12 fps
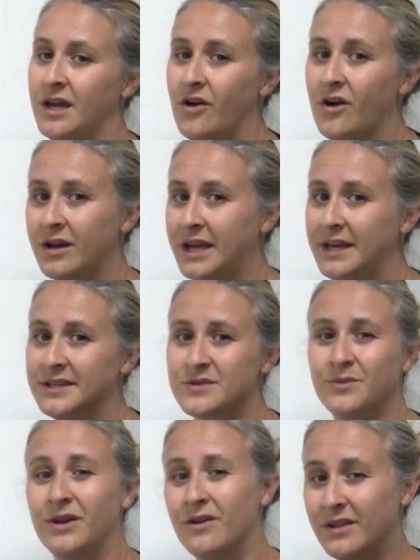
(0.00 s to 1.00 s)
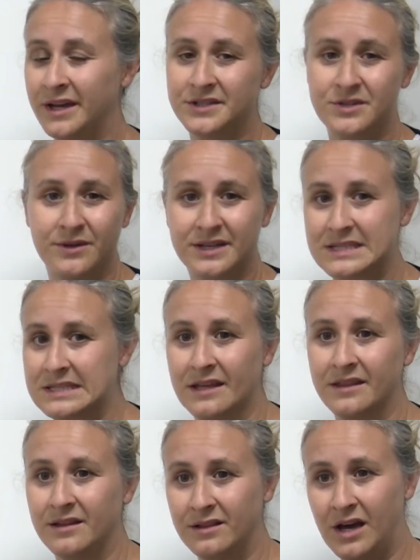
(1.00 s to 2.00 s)
In our case, we don't like to
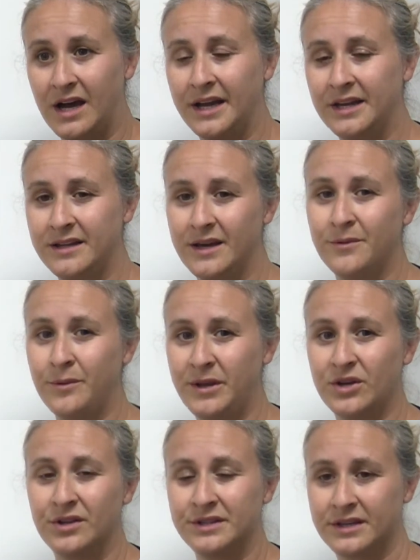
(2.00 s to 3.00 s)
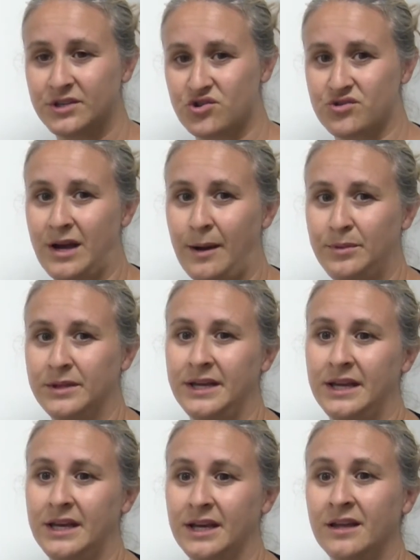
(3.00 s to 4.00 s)
extend the line. That would be called
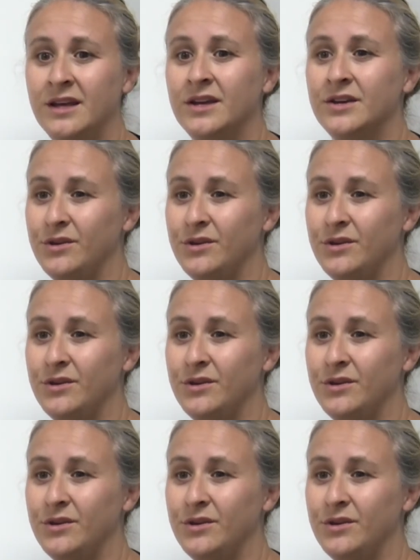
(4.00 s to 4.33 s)
extrapolating.